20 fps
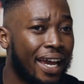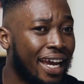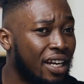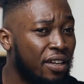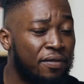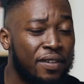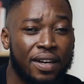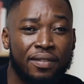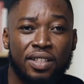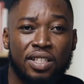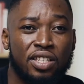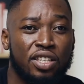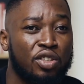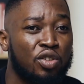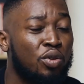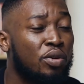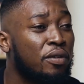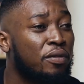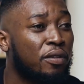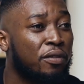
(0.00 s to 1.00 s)
And if you have this,
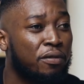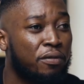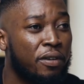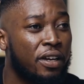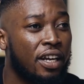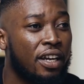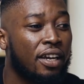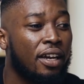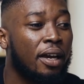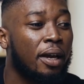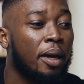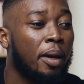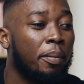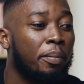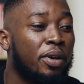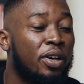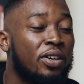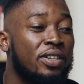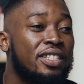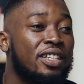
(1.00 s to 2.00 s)
do it for free.
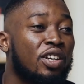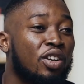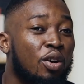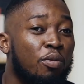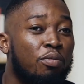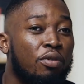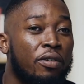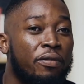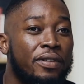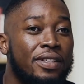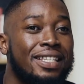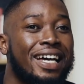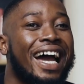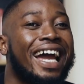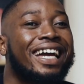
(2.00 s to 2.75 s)
Because the non-profit,